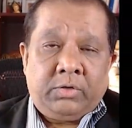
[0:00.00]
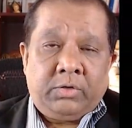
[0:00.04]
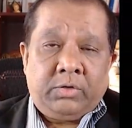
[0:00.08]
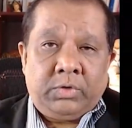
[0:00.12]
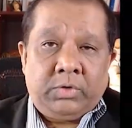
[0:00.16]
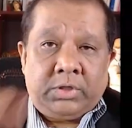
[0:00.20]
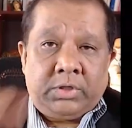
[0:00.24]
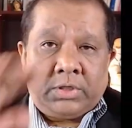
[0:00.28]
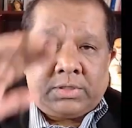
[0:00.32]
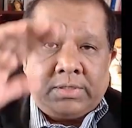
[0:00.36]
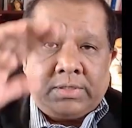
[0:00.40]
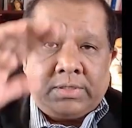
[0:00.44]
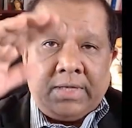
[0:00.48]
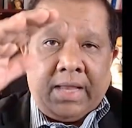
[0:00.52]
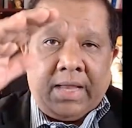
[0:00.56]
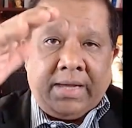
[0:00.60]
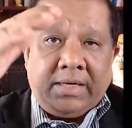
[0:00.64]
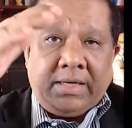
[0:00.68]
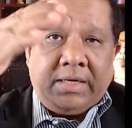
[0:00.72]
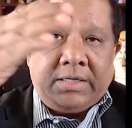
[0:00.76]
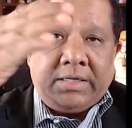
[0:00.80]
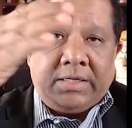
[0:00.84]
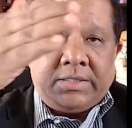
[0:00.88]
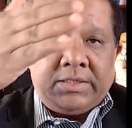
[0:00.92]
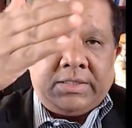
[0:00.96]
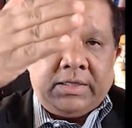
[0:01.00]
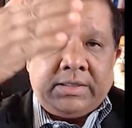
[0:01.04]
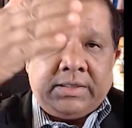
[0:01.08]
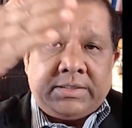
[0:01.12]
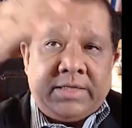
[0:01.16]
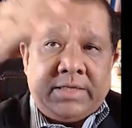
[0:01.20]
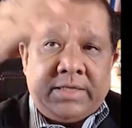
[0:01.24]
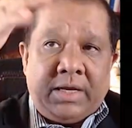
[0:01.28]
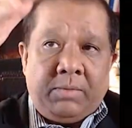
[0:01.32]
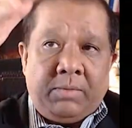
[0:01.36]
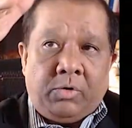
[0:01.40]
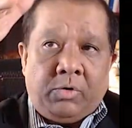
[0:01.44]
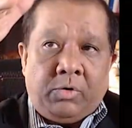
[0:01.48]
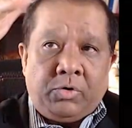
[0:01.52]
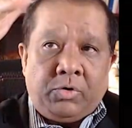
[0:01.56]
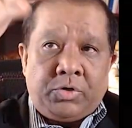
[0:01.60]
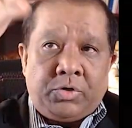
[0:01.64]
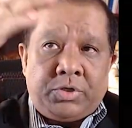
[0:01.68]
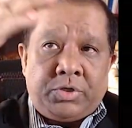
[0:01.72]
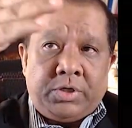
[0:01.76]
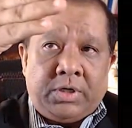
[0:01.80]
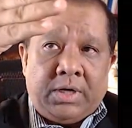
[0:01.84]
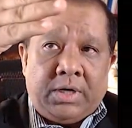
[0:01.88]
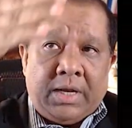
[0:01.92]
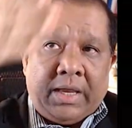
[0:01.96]
with a slightly tilting
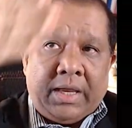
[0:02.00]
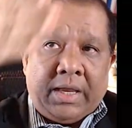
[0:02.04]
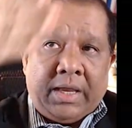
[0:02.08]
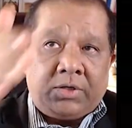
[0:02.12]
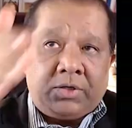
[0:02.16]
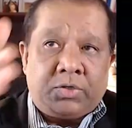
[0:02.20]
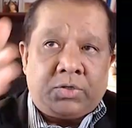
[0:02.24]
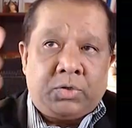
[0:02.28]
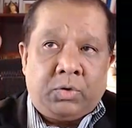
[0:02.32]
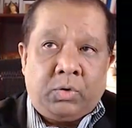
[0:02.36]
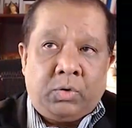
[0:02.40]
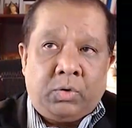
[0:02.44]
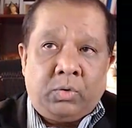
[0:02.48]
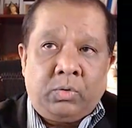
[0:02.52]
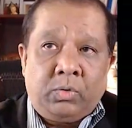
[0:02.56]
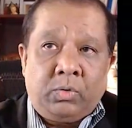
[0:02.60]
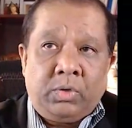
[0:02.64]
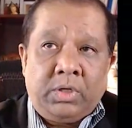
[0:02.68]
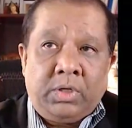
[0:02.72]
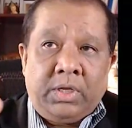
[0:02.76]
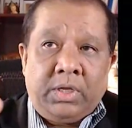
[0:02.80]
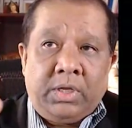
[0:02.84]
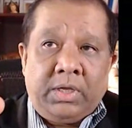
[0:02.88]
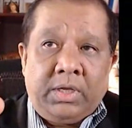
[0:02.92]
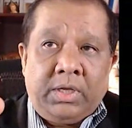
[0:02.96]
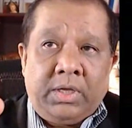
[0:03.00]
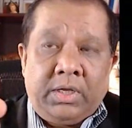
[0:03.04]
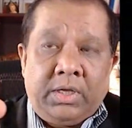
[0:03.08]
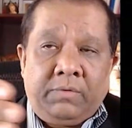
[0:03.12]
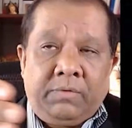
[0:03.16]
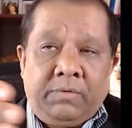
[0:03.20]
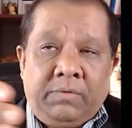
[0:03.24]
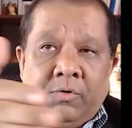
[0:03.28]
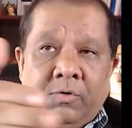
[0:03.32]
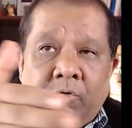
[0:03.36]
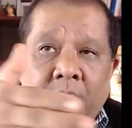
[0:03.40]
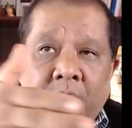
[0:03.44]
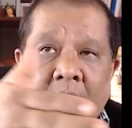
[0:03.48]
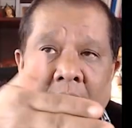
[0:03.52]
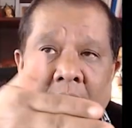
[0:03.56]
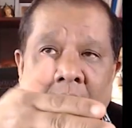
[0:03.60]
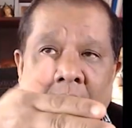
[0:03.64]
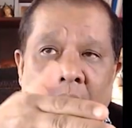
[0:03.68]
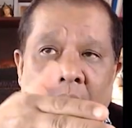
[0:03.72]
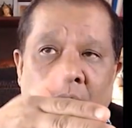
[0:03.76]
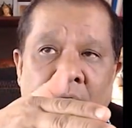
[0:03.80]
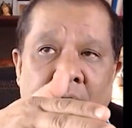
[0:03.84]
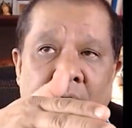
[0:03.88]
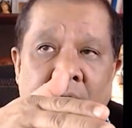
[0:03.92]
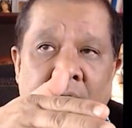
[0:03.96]
motion like so, if you
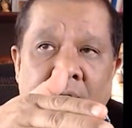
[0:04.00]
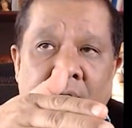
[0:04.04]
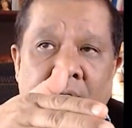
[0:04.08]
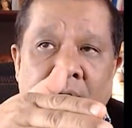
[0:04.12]
now